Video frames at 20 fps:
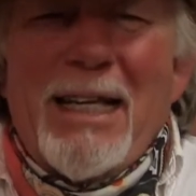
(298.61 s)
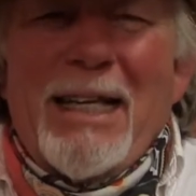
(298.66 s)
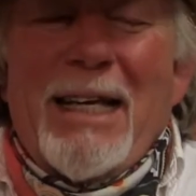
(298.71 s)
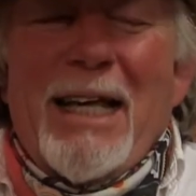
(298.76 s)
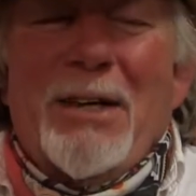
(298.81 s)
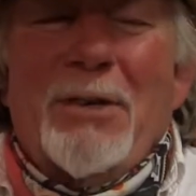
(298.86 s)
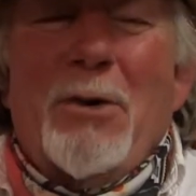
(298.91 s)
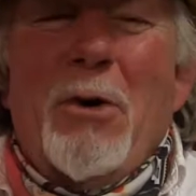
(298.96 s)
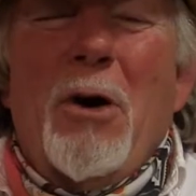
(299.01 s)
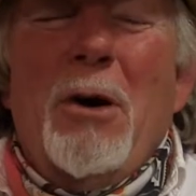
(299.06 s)

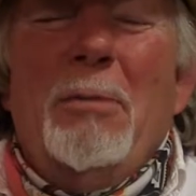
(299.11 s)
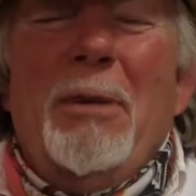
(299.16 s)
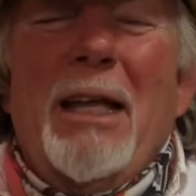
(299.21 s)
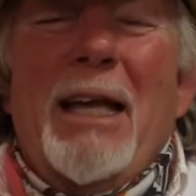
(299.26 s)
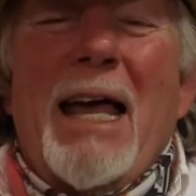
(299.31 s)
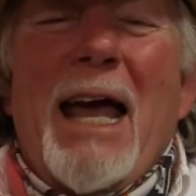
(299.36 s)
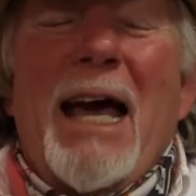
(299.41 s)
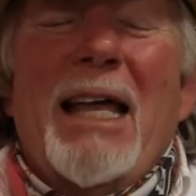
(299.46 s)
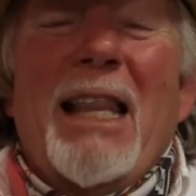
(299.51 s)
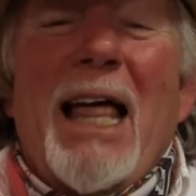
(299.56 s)
Now
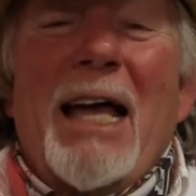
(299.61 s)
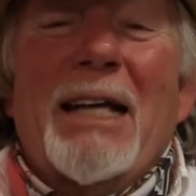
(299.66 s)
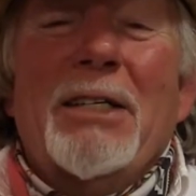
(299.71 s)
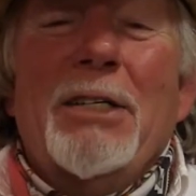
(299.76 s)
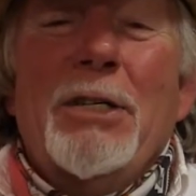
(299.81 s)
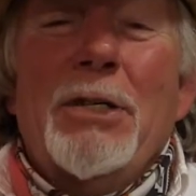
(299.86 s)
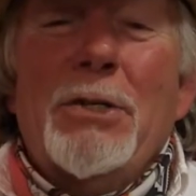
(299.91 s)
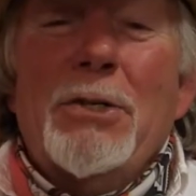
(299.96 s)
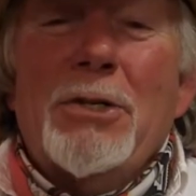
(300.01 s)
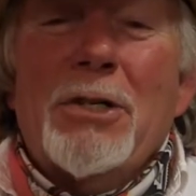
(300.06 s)
normally I like
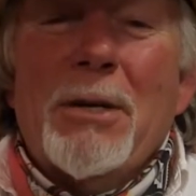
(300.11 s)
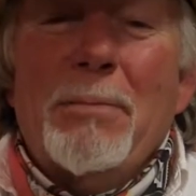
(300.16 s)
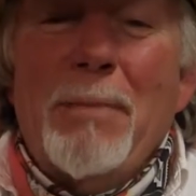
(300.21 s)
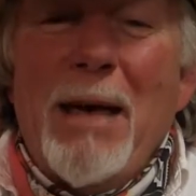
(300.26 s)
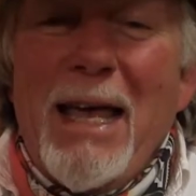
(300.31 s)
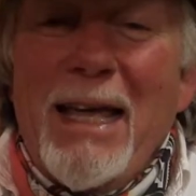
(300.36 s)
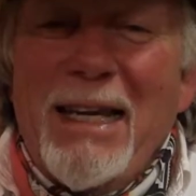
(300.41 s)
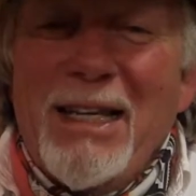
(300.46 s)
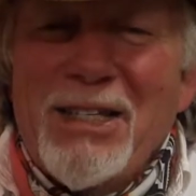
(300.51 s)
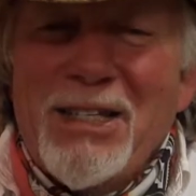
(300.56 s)
to use
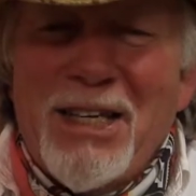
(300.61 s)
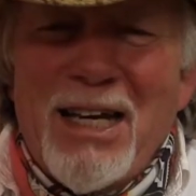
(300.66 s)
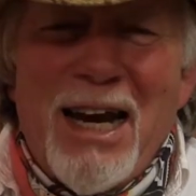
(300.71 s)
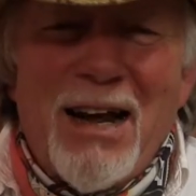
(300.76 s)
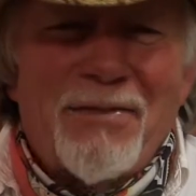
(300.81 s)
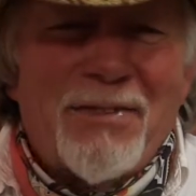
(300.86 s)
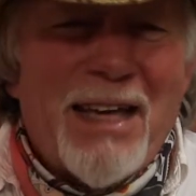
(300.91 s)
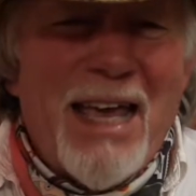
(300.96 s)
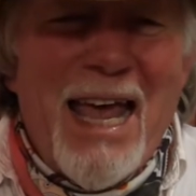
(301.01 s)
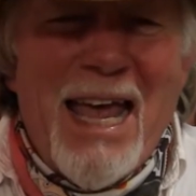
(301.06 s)
tomatoes that
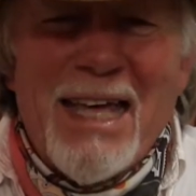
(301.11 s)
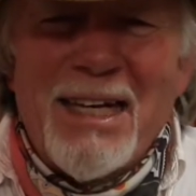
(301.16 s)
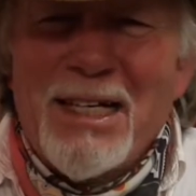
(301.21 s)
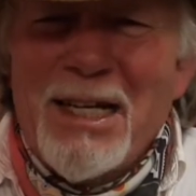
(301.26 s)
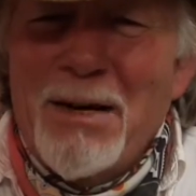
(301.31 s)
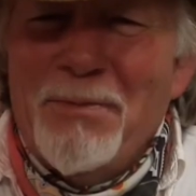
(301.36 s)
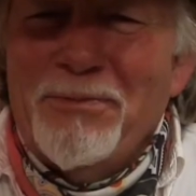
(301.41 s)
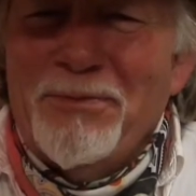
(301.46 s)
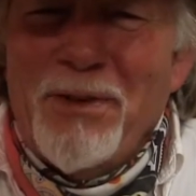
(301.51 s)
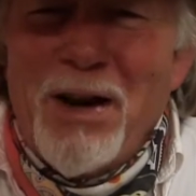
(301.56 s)
I've canned
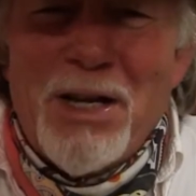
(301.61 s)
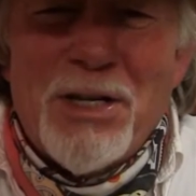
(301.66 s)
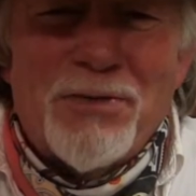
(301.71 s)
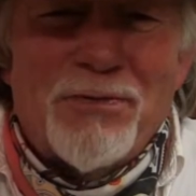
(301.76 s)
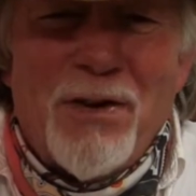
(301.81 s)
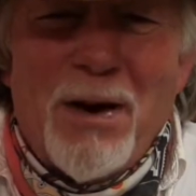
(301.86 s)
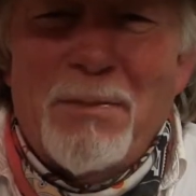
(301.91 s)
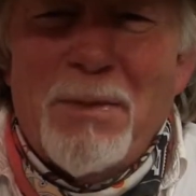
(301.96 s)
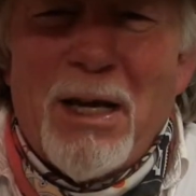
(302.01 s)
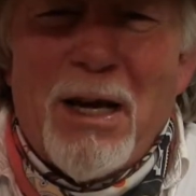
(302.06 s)
up fresh
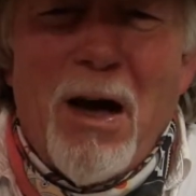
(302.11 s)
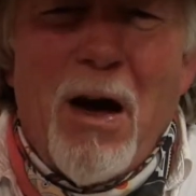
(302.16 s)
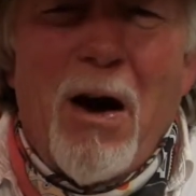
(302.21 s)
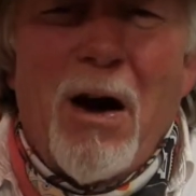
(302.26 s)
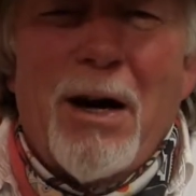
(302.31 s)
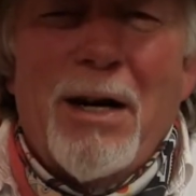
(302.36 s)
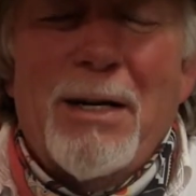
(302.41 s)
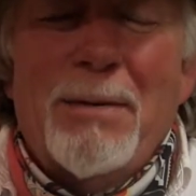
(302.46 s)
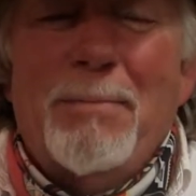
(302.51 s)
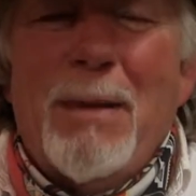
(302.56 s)
from the
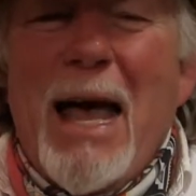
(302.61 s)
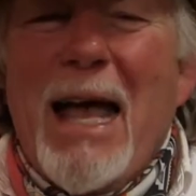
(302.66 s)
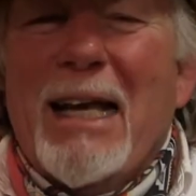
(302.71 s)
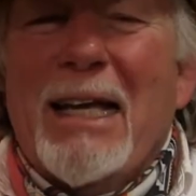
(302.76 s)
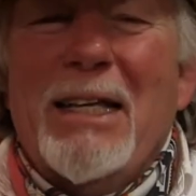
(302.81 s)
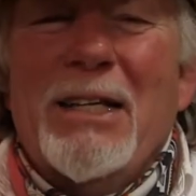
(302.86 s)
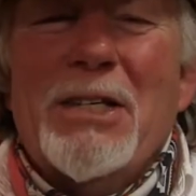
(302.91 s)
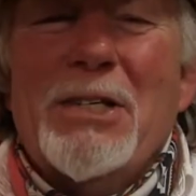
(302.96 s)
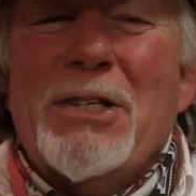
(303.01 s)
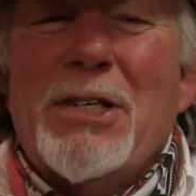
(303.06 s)
garden
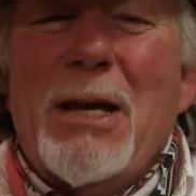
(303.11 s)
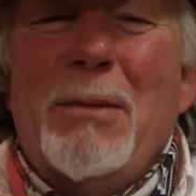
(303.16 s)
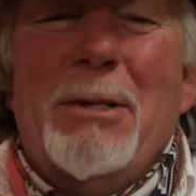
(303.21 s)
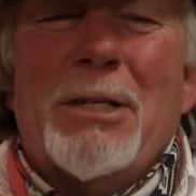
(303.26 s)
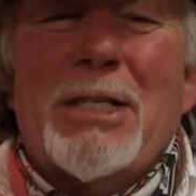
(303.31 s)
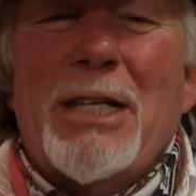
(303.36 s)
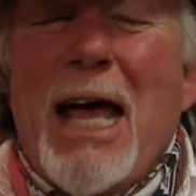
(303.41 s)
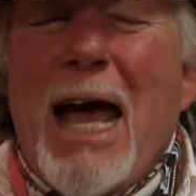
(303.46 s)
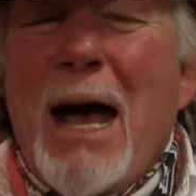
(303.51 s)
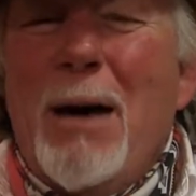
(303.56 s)
back in the
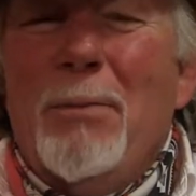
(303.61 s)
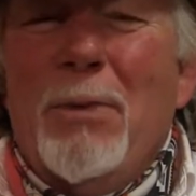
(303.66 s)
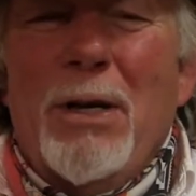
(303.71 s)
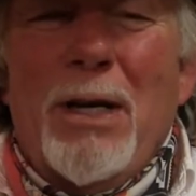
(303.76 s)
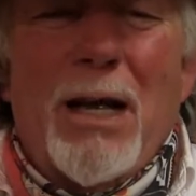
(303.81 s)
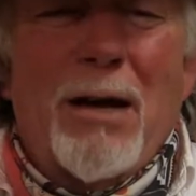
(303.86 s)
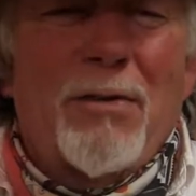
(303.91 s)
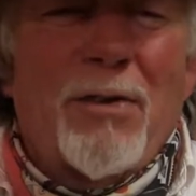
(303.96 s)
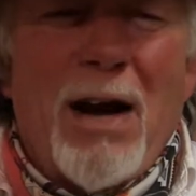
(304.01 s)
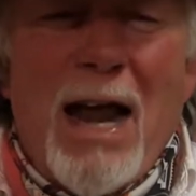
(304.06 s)
summertime
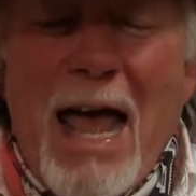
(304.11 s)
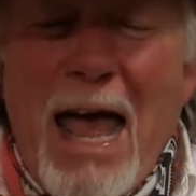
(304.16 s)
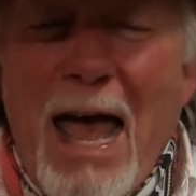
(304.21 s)
whenever I